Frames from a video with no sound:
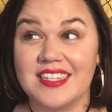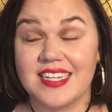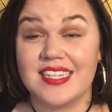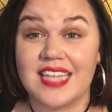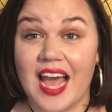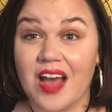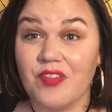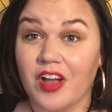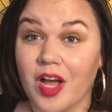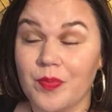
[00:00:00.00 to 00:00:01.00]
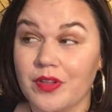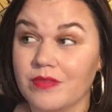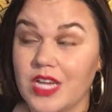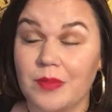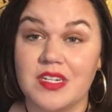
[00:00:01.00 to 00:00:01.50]
does have a couple
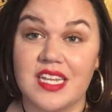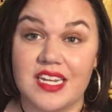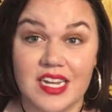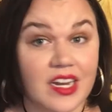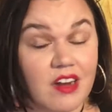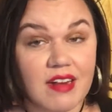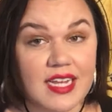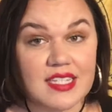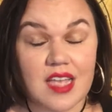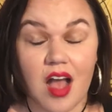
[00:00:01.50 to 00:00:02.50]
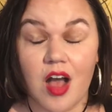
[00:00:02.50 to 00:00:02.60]
of chapters that he narrates